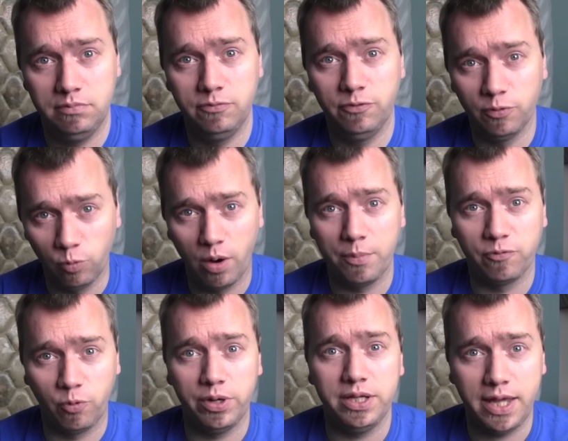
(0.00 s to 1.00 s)
For Warhammer
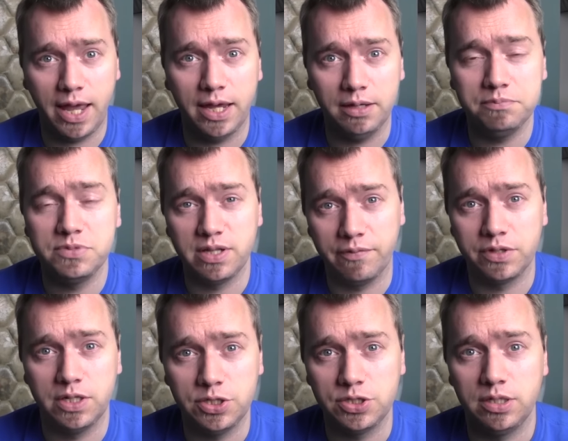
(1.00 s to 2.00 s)
40k 7th
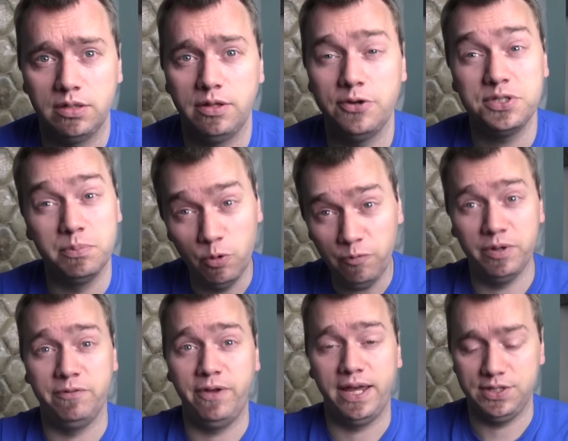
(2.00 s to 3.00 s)
edition, there's the
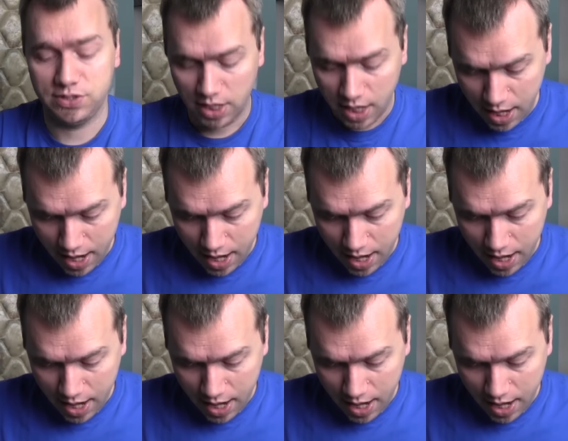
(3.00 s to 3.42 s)
movement phase,